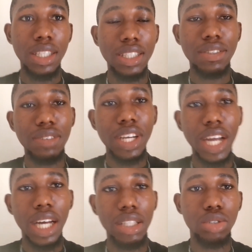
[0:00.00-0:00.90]
it is very
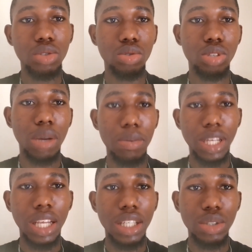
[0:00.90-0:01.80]
hard to
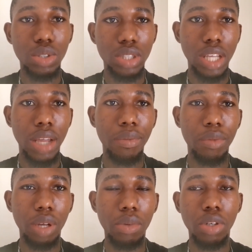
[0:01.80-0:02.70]
capitalize on time.
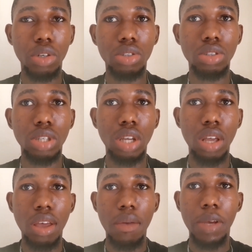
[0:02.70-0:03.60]
Why? Because
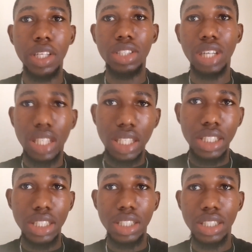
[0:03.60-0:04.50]
many
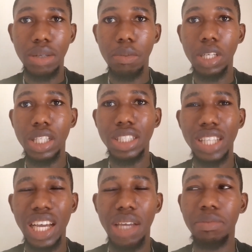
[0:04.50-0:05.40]
strategies, many
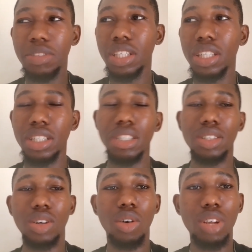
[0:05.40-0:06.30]
times, they
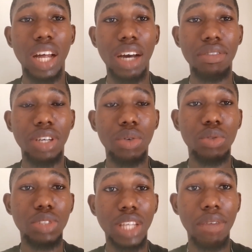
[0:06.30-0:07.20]
all have their
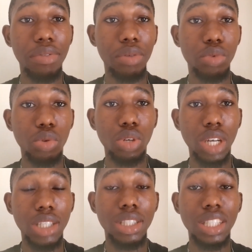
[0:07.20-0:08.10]
own time frame to
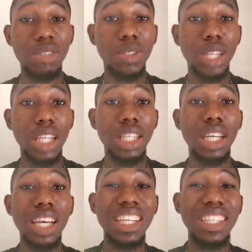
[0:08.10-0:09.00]
look at, especially
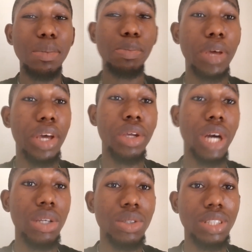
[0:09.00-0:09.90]
the pair you
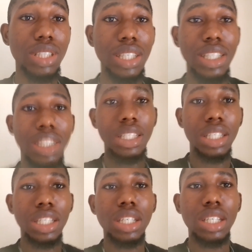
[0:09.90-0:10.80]
are using,
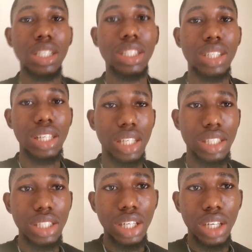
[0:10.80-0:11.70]
the
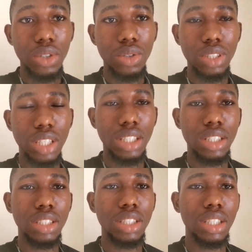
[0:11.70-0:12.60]
strategy you are using,